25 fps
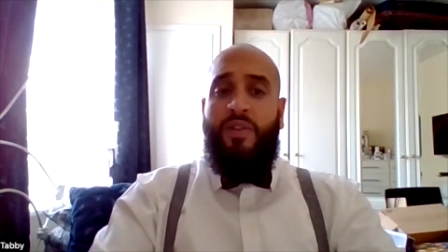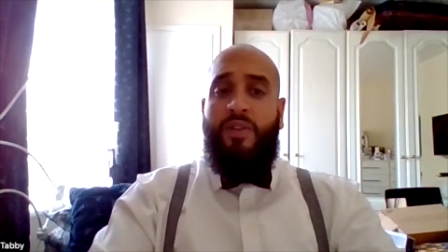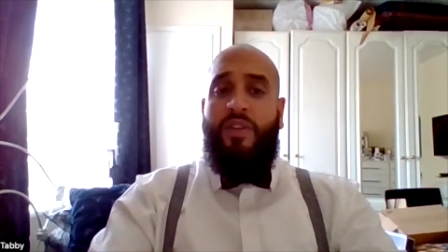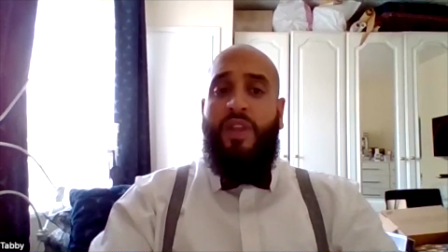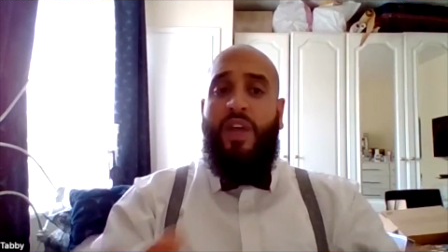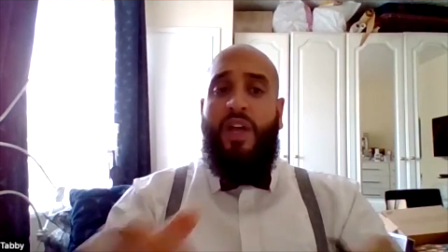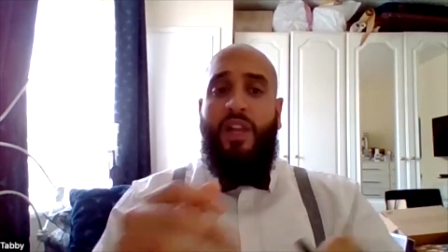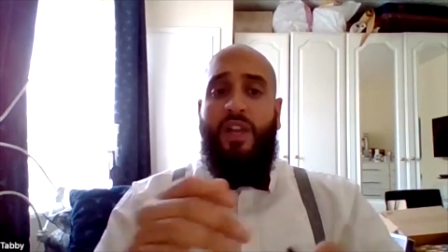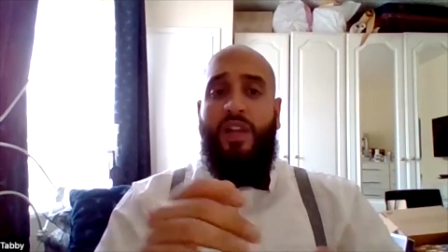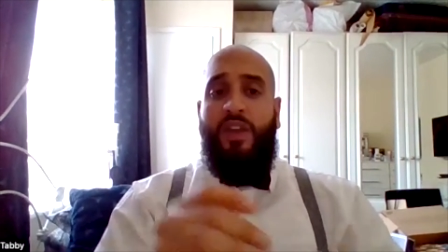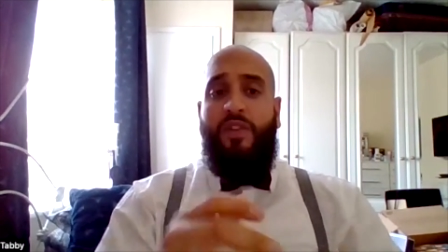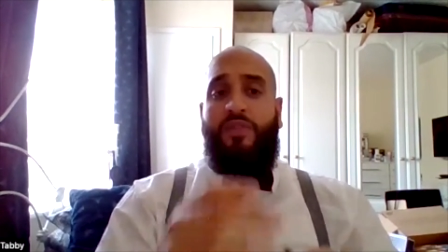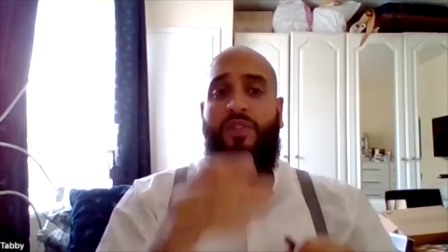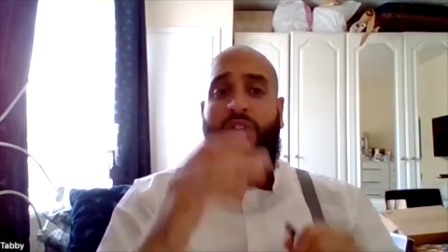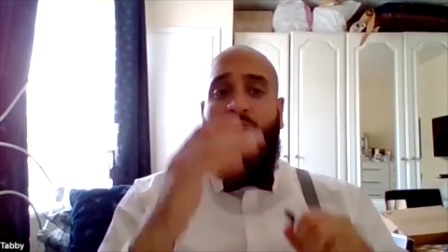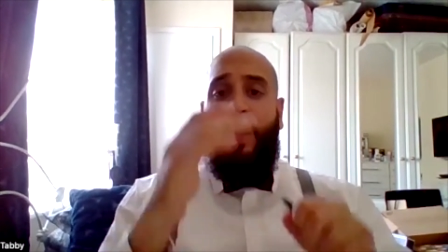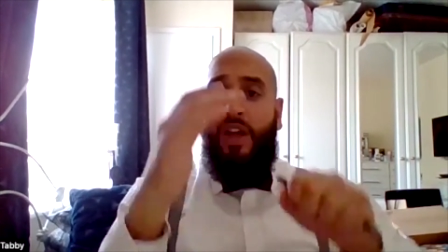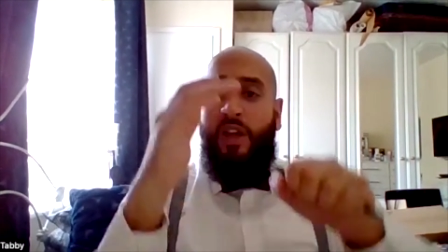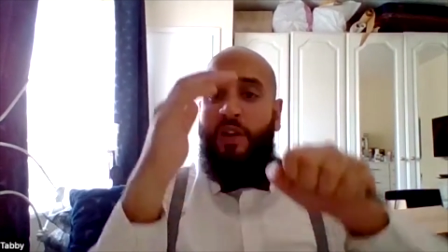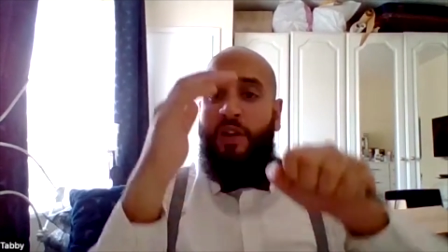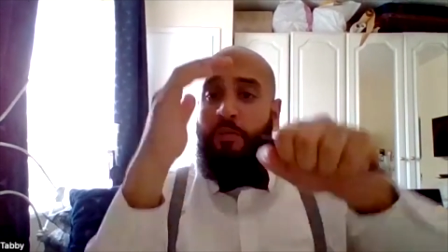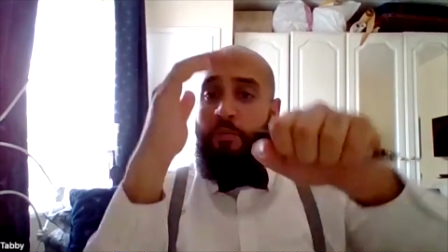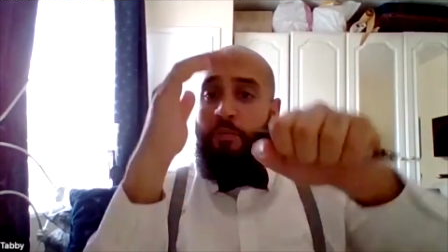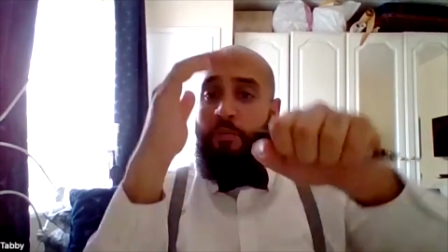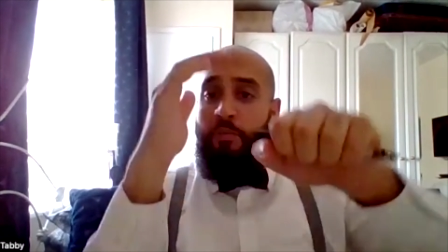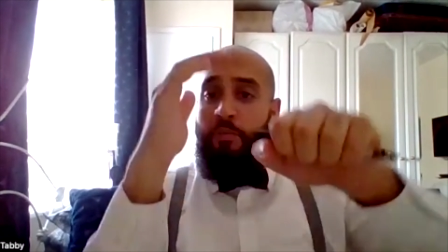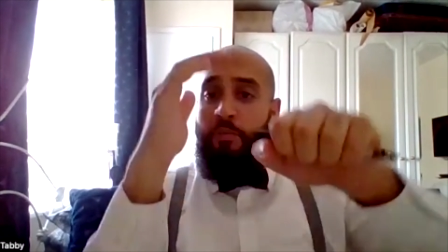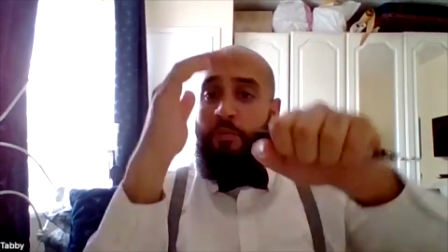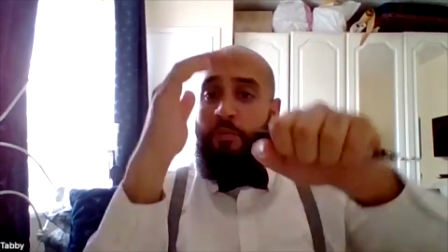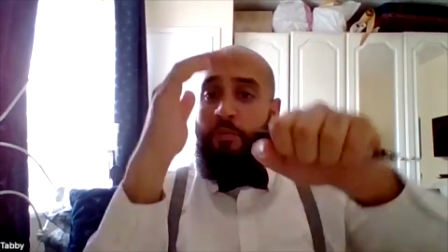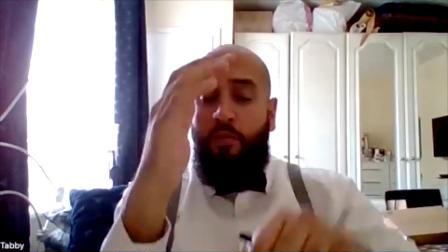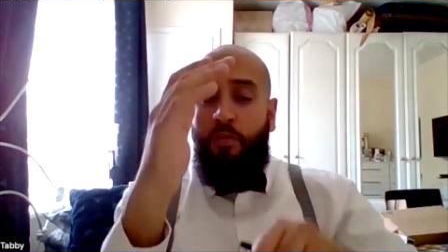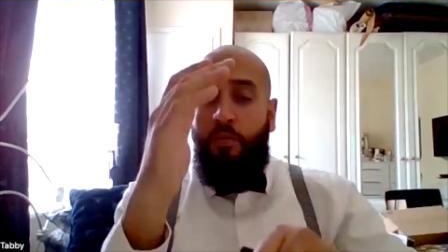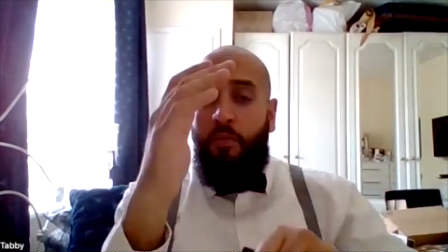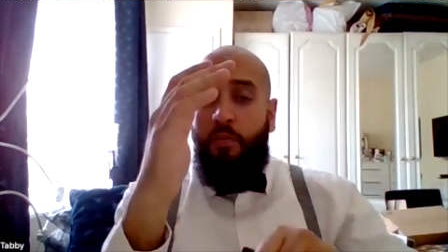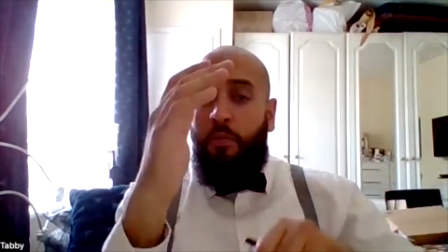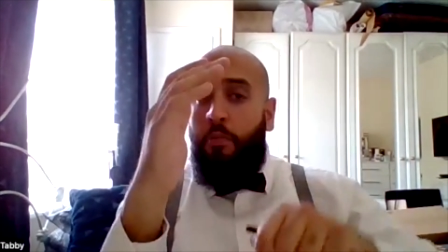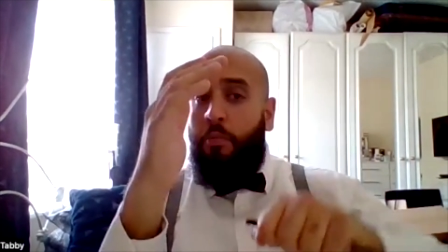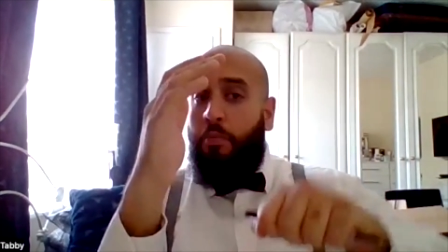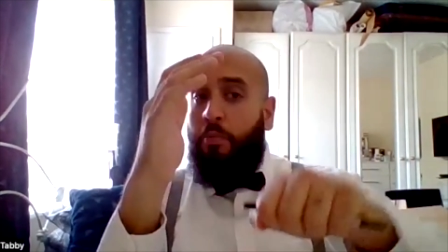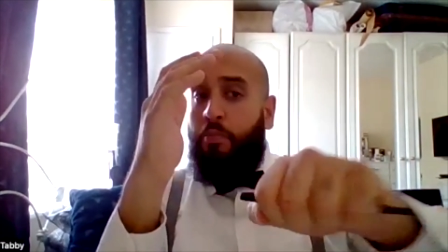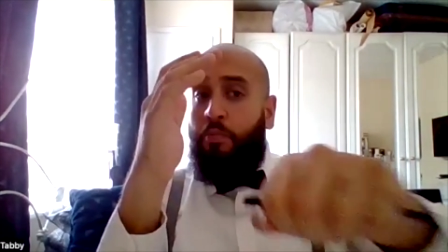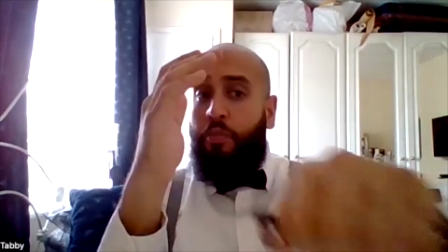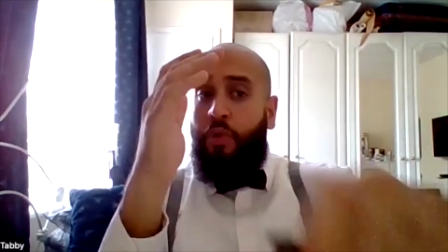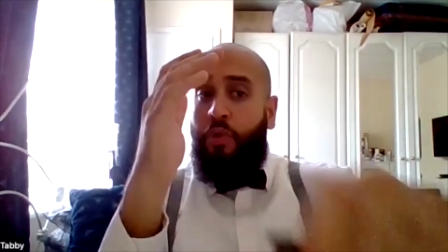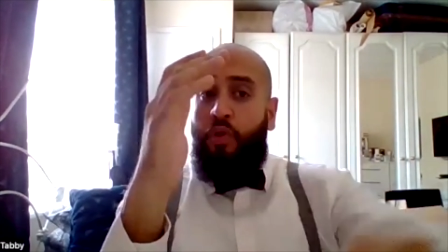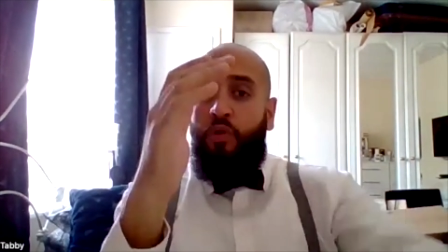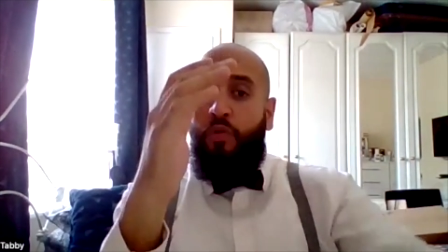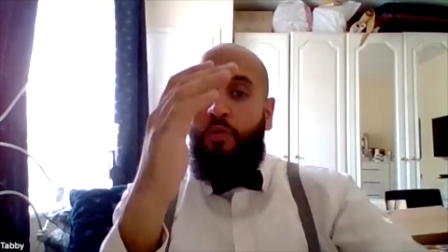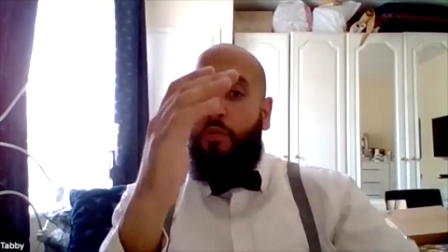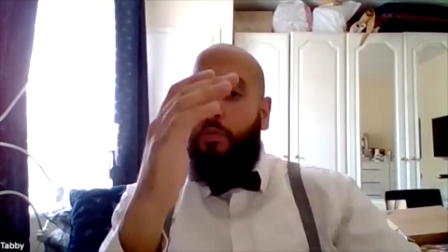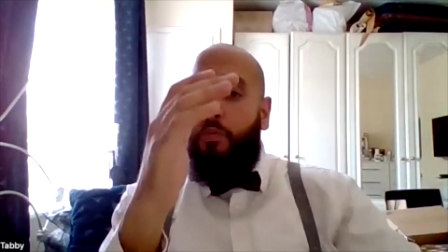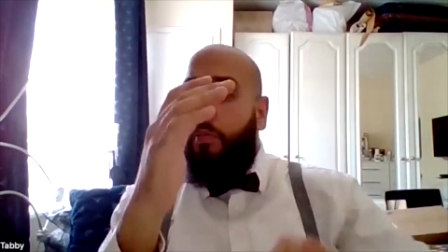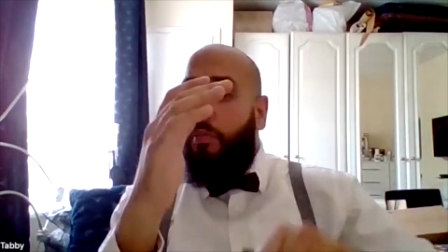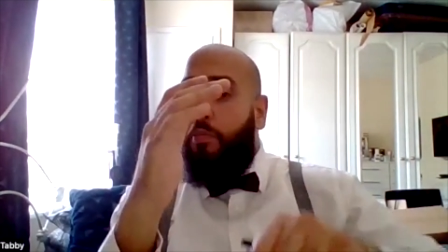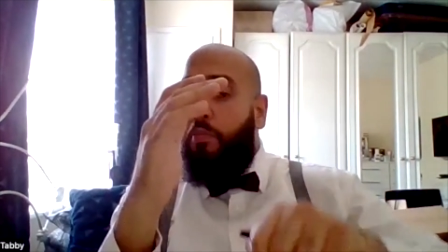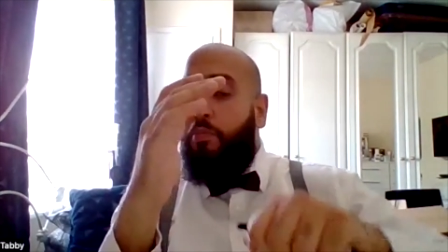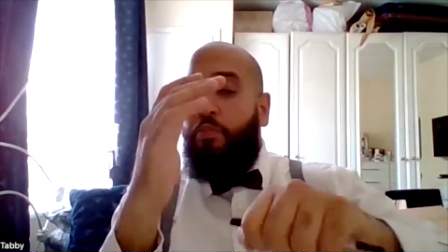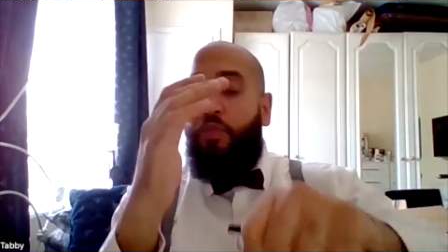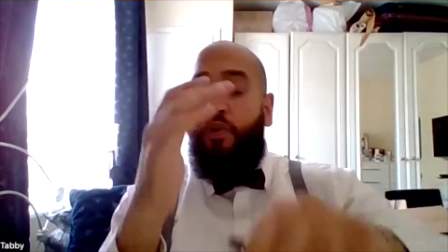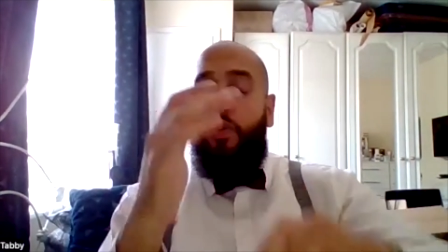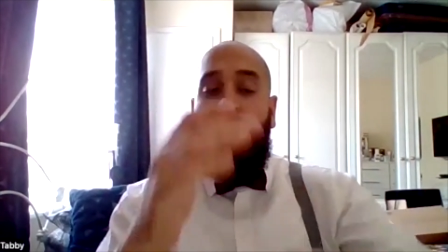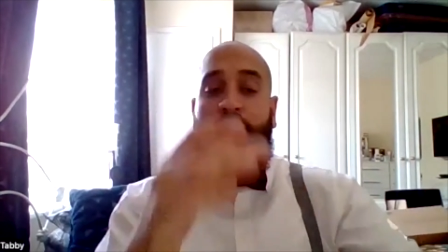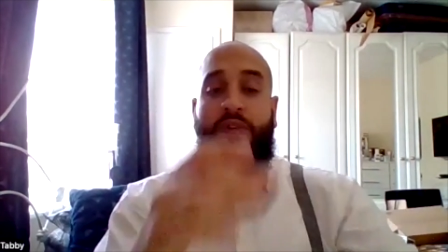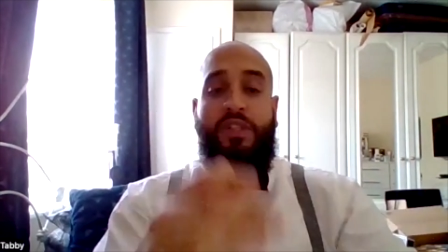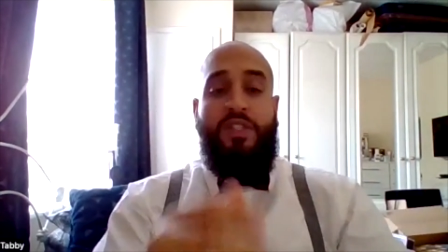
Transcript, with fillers: that left hand, boom, boom, boom.